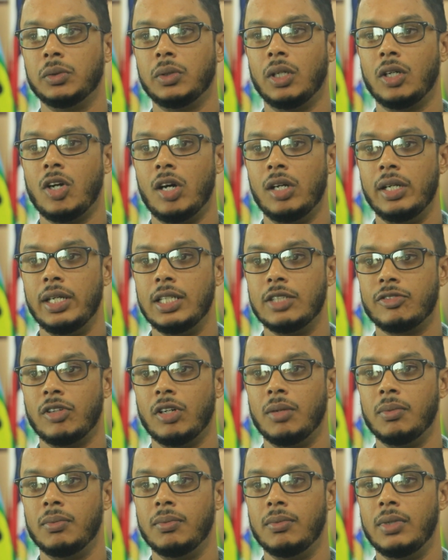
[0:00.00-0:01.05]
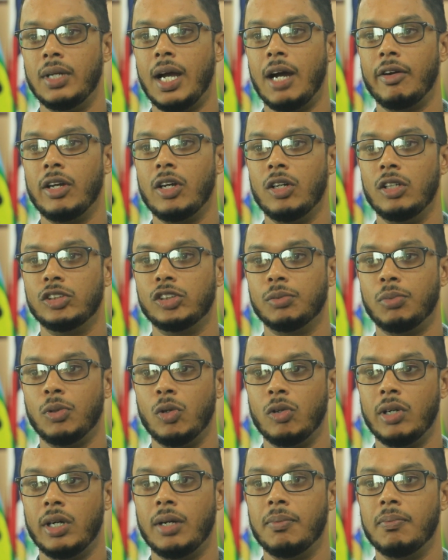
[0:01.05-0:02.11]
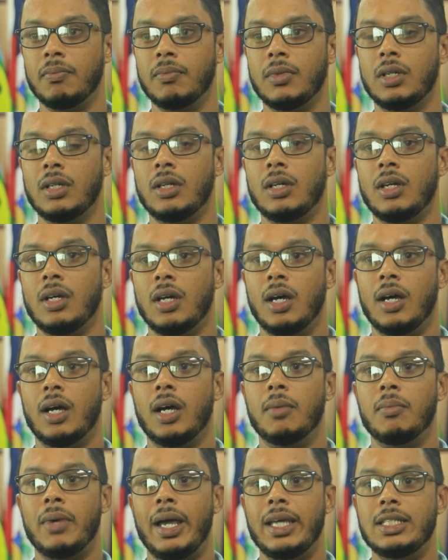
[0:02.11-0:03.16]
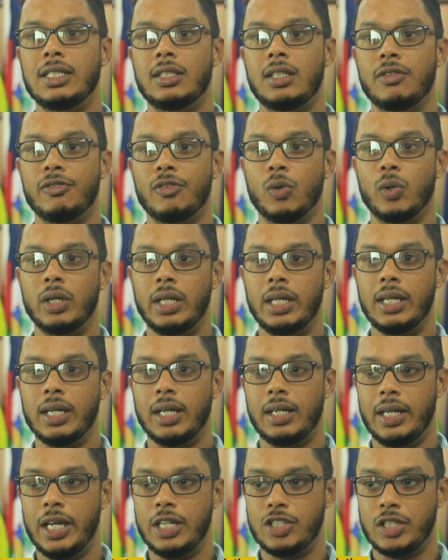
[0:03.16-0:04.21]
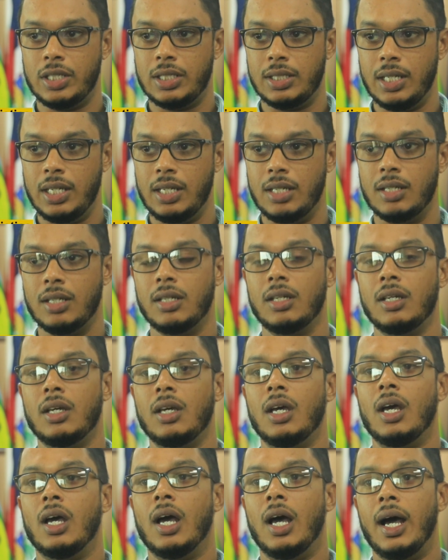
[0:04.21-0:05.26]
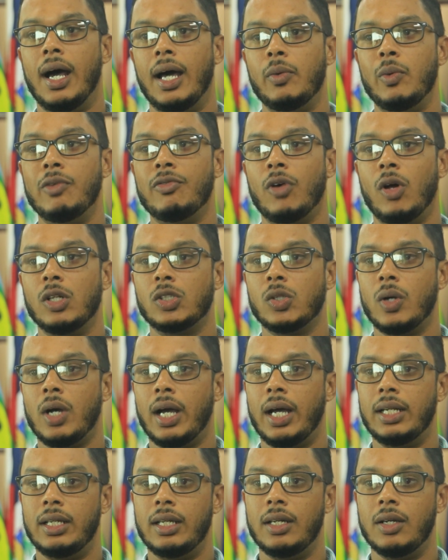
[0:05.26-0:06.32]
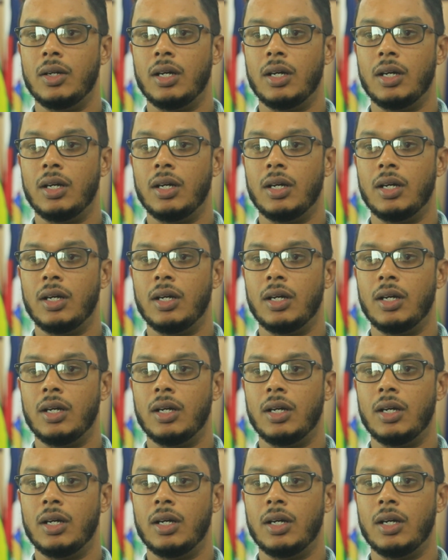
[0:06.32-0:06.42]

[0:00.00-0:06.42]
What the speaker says: with our colleagues from the Agriculture Program, ICT 4D and HSD. And we've also had